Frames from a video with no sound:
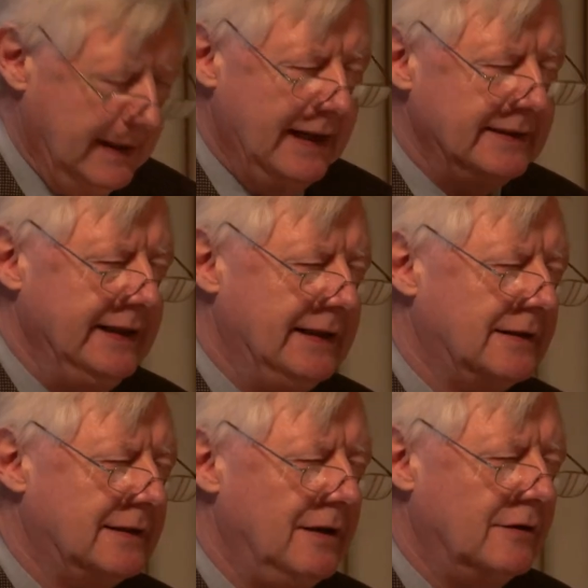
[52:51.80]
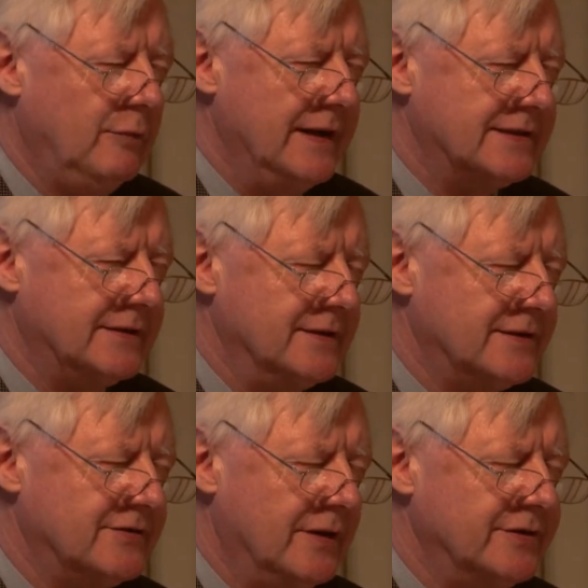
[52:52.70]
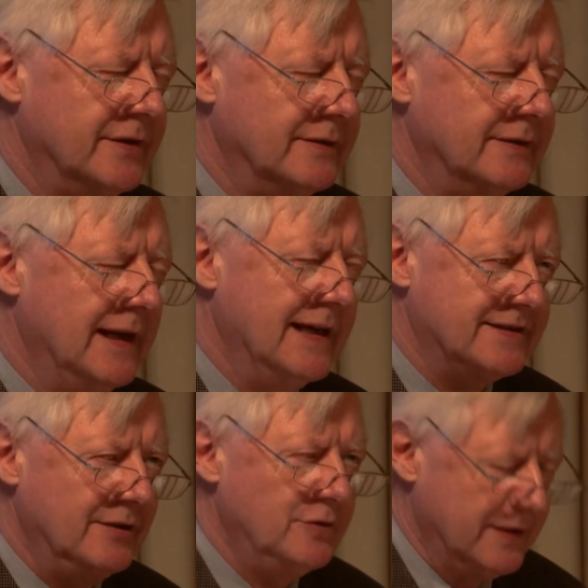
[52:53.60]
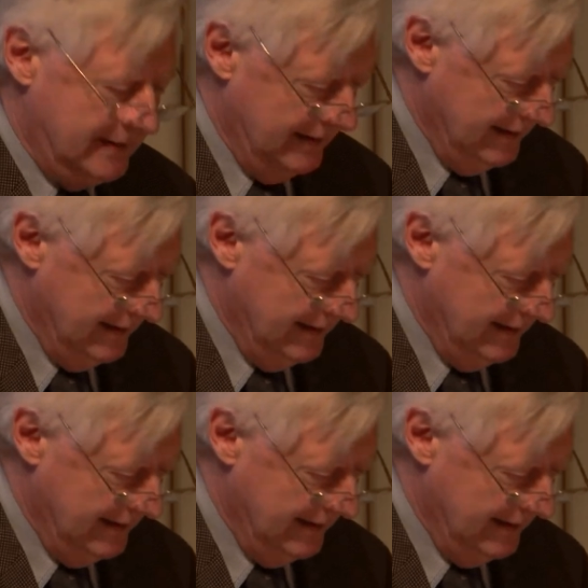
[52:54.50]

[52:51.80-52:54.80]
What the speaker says: anti-clockwise construction, as noted